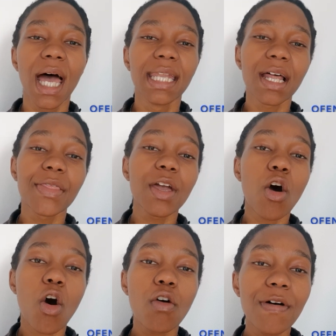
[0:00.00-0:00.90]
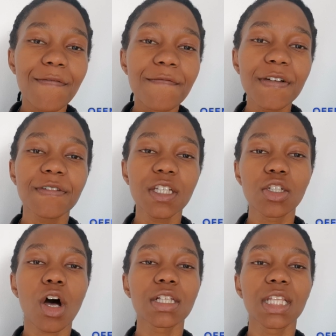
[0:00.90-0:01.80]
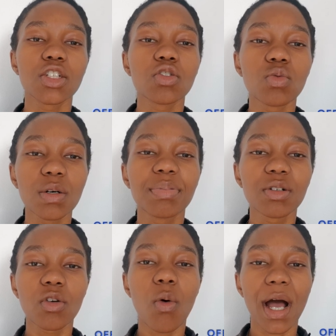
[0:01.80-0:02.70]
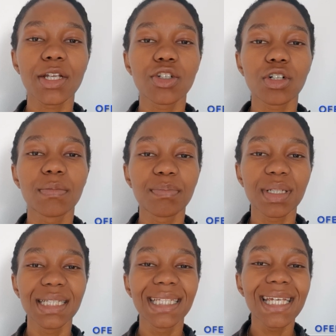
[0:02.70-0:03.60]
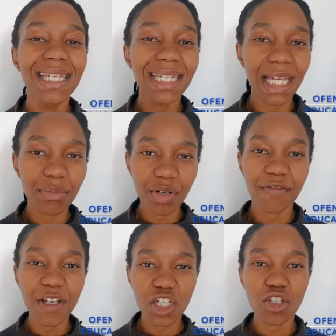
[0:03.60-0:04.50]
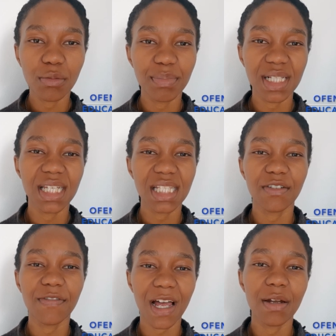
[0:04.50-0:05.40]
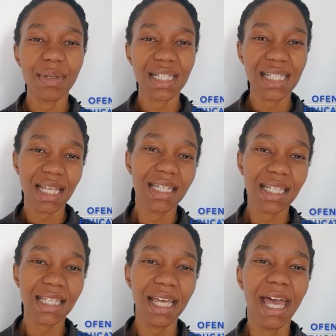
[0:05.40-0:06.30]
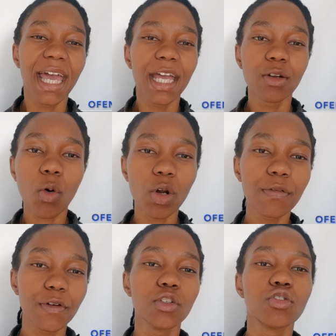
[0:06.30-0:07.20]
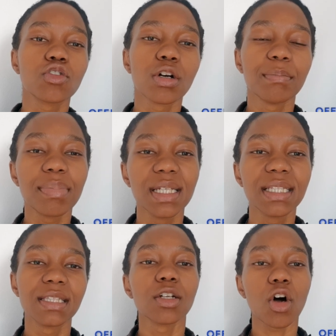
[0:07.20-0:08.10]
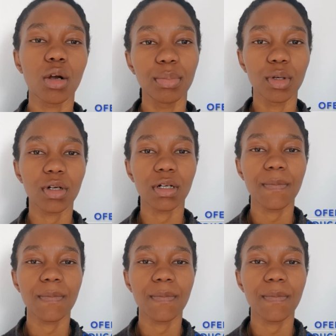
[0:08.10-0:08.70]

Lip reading: Now, there are over 50 tasks that you will be required to complete in a professional business environment setting in order for you to complete the logbook.